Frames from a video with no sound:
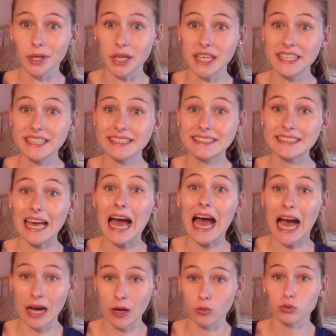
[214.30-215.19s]
Peace
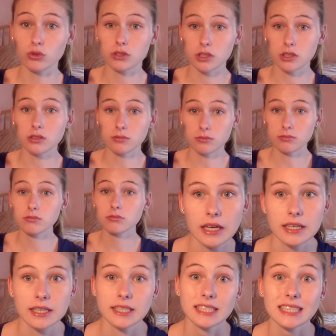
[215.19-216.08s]
out.
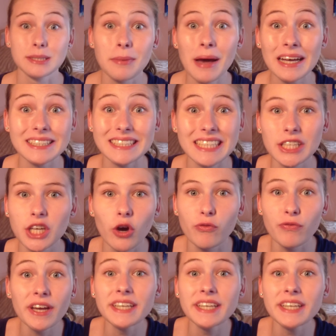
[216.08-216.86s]
Smile till your